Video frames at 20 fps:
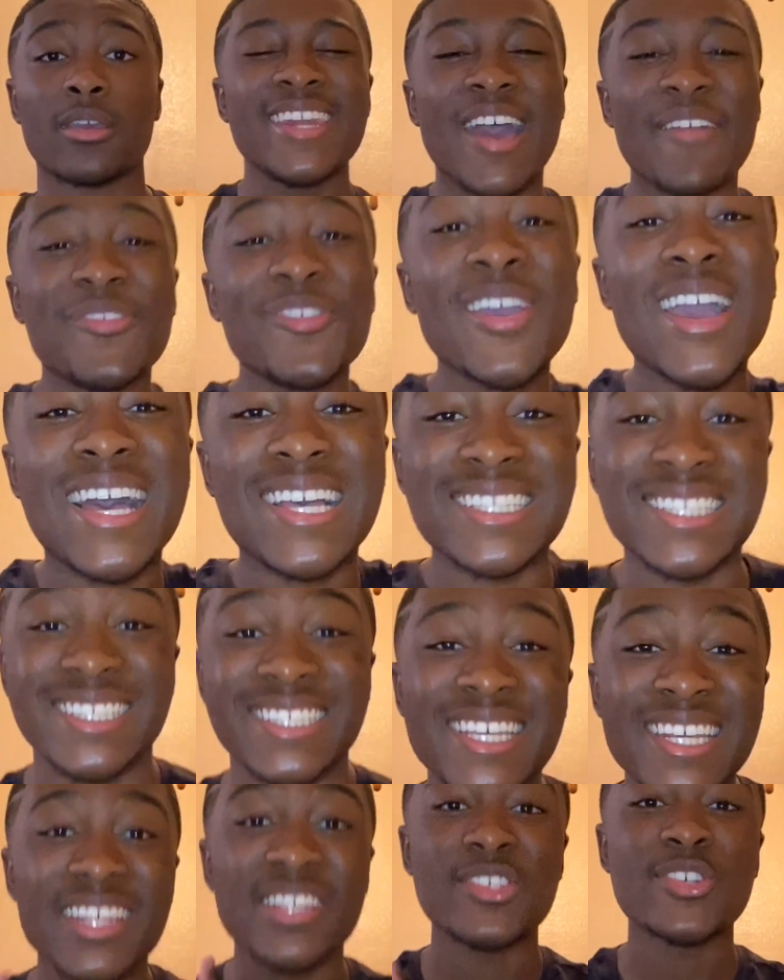Now, if you guys
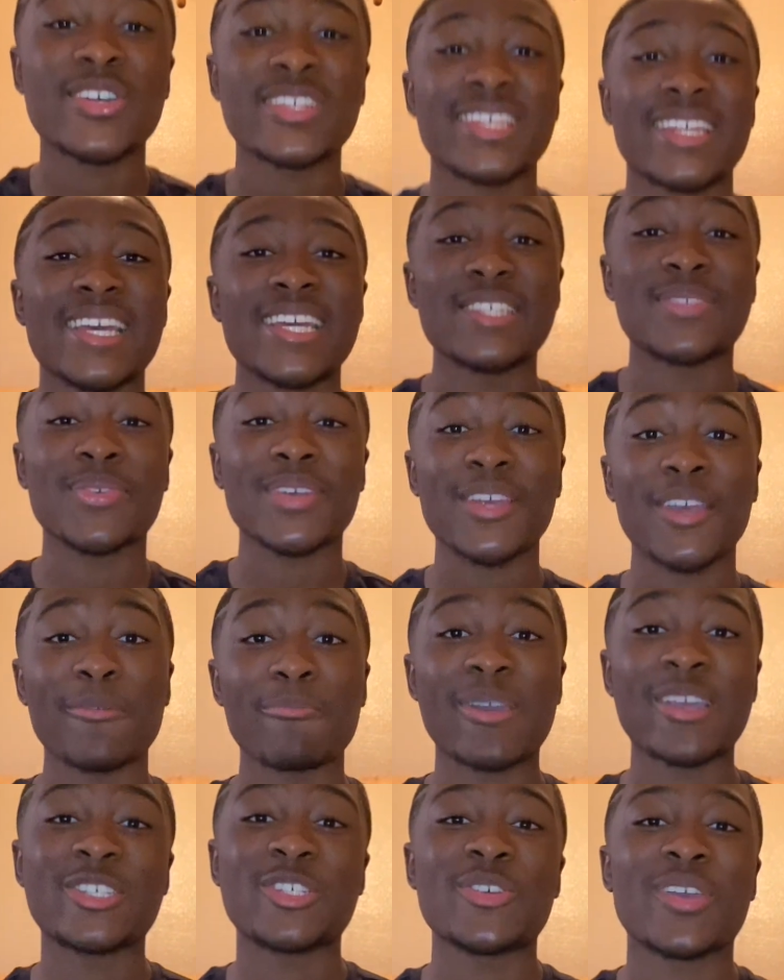did enjoy today's video,
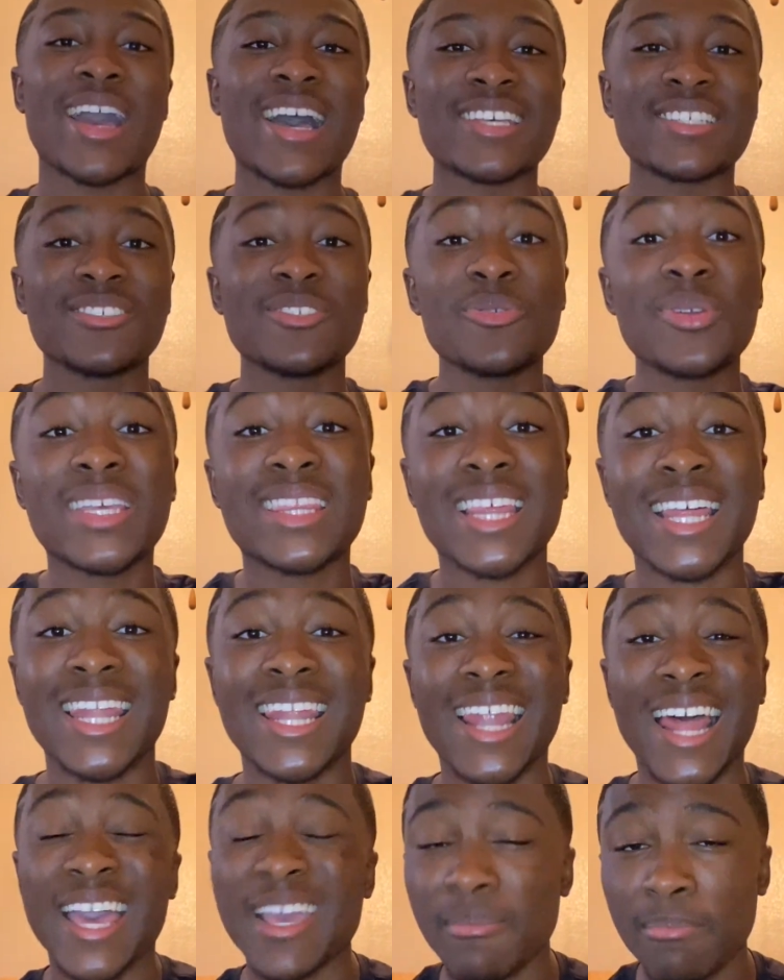make sure you guys do hit the
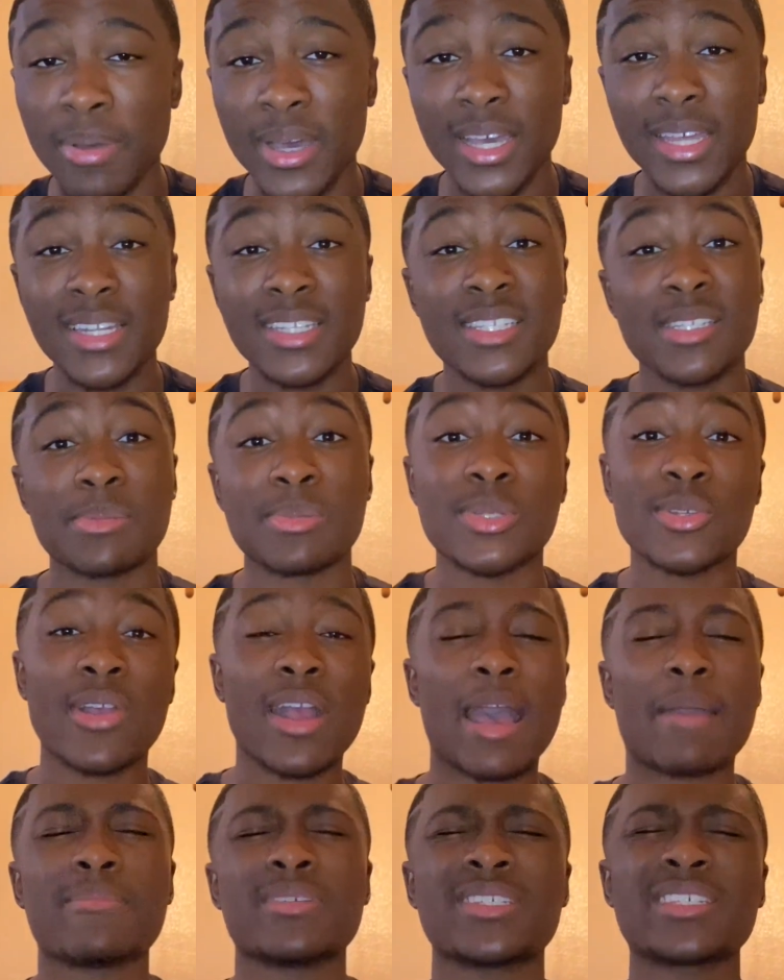like button,
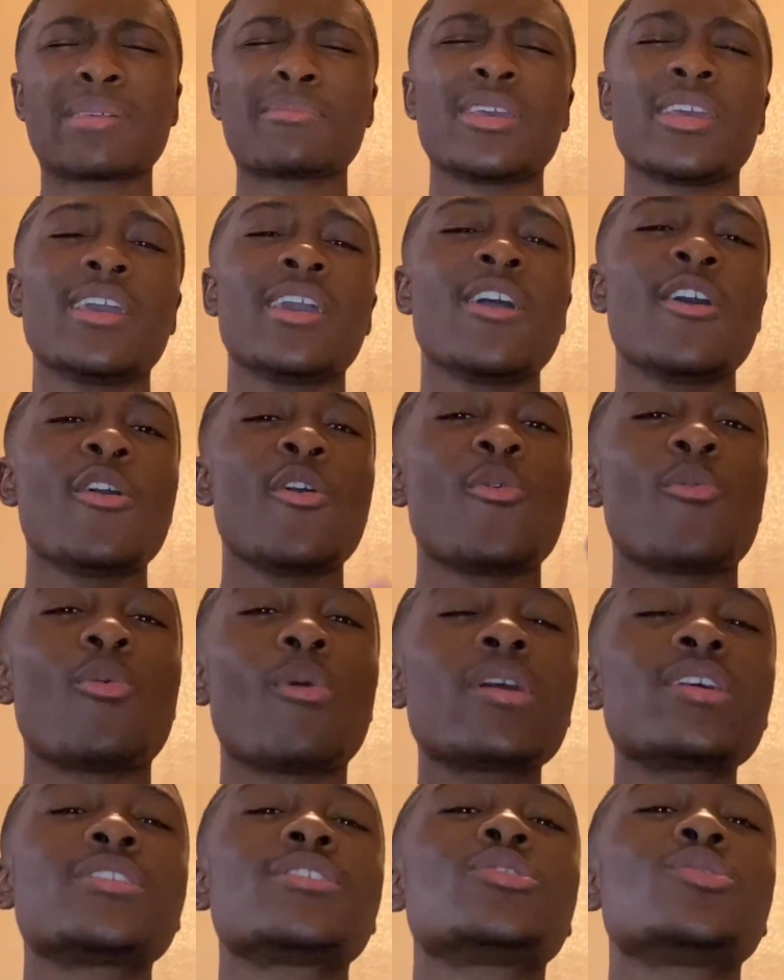subscribe, and tell me,
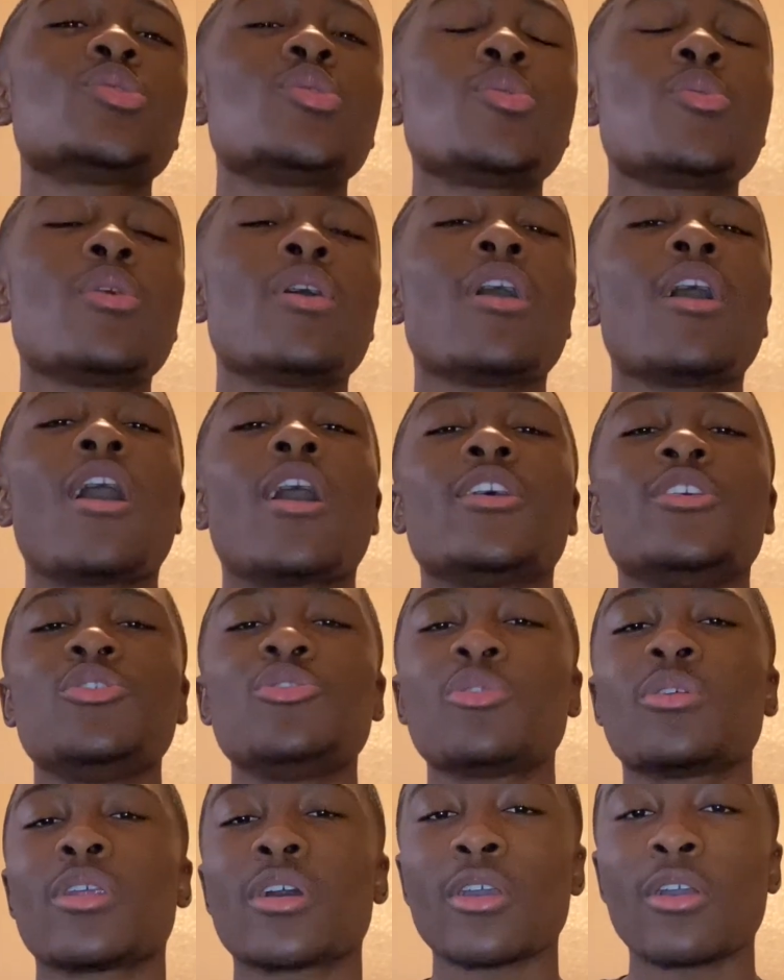what shoe are
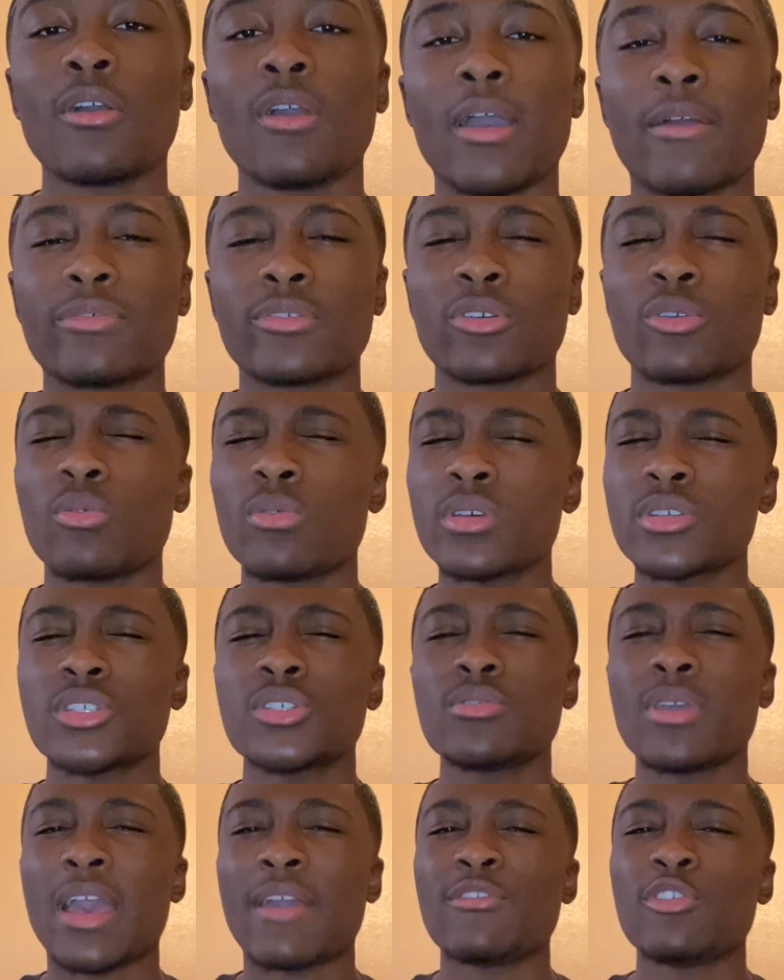you gonna go after? What
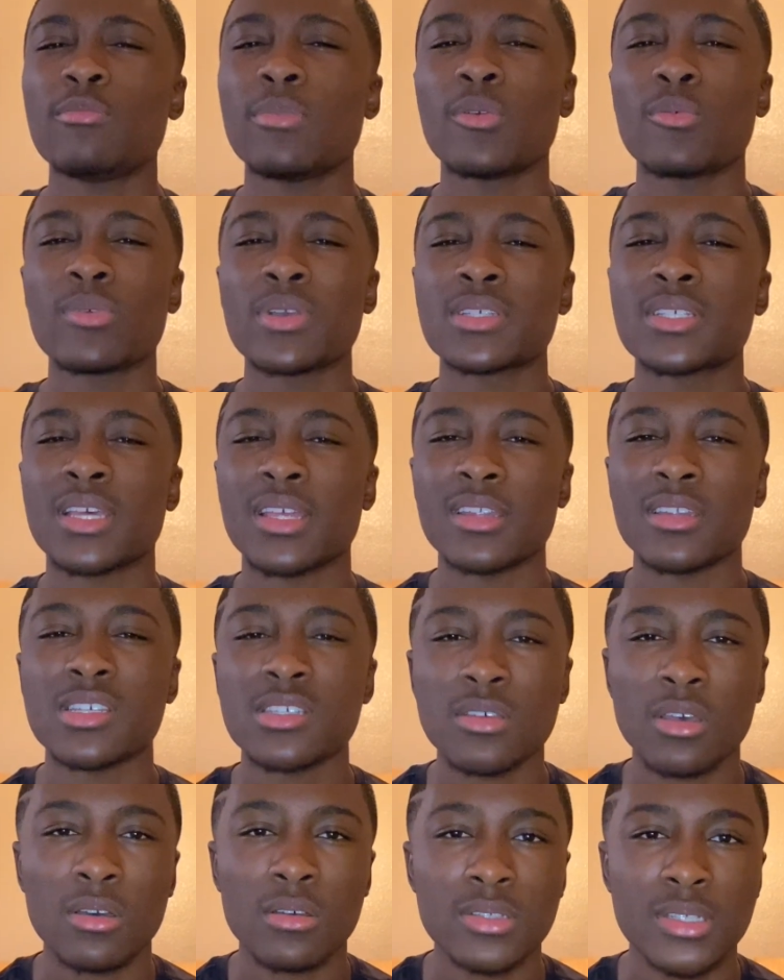shoe have you been reselling
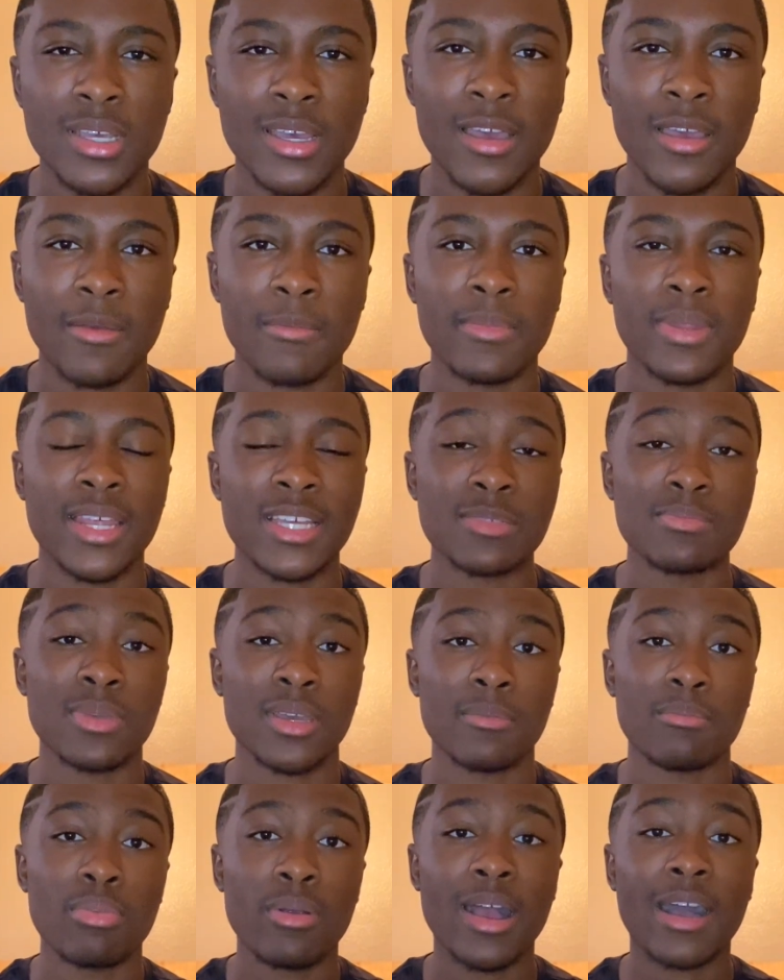this whole time that's
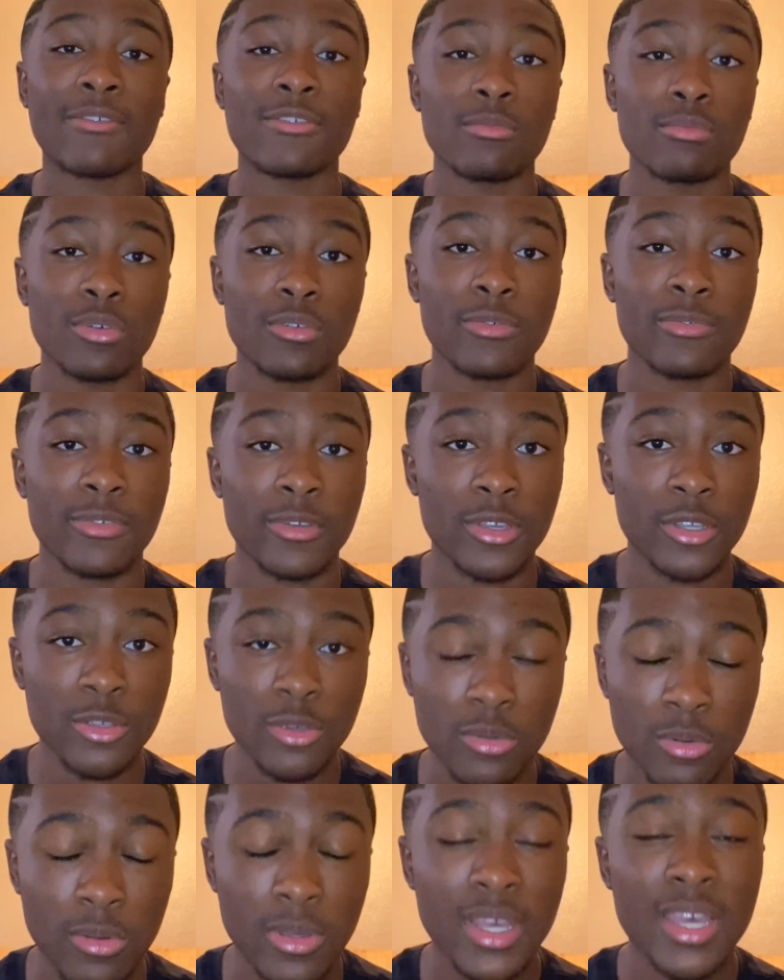been profitable for
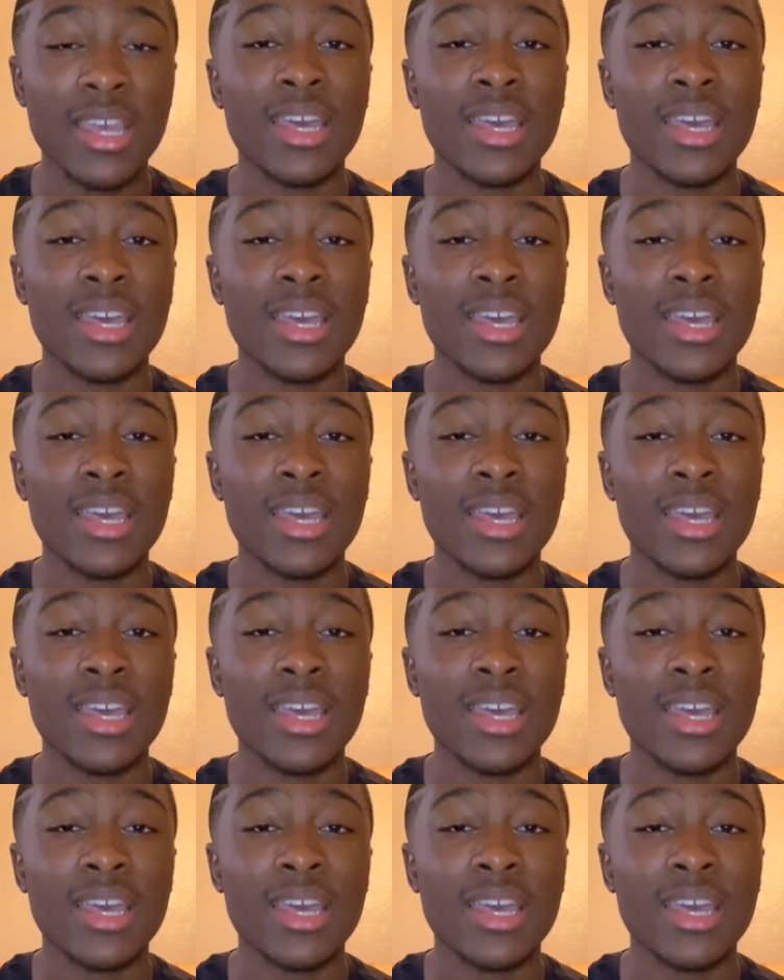you?